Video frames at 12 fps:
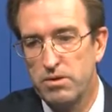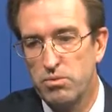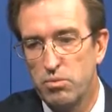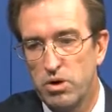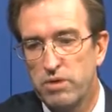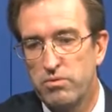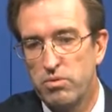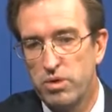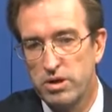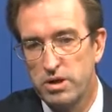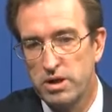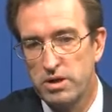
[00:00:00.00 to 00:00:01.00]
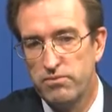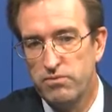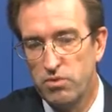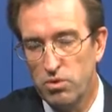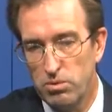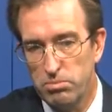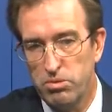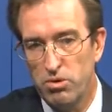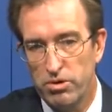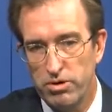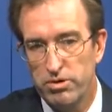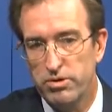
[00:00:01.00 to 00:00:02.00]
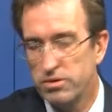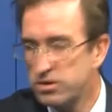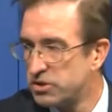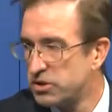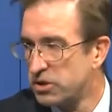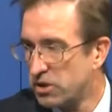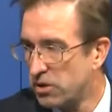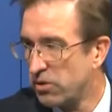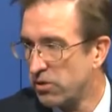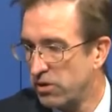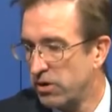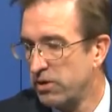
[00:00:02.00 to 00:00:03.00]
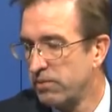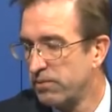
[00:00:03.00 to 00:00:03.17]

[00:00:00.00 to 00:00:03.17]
whatever we need for border security.